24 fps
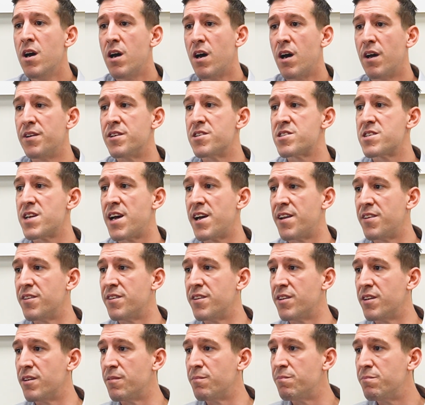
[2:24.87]
understand
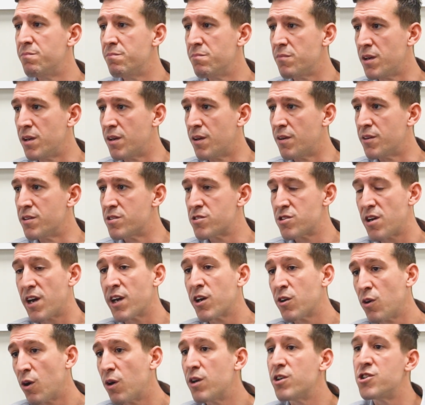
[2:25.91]
the, you know, the
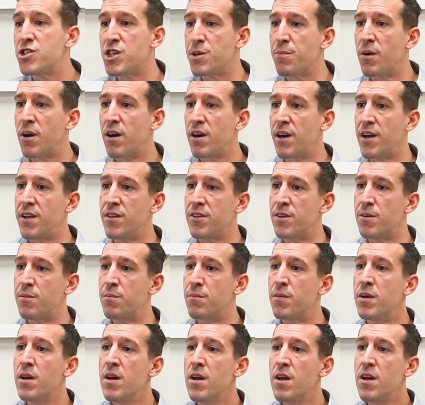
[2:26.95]
psychology behind
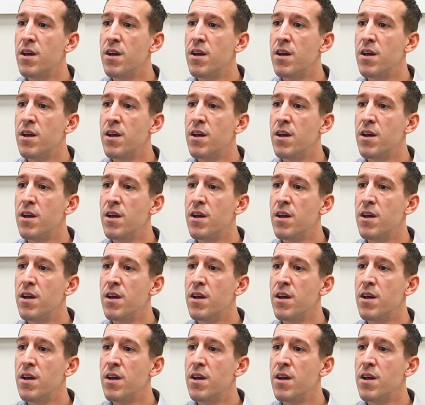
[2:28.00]
them,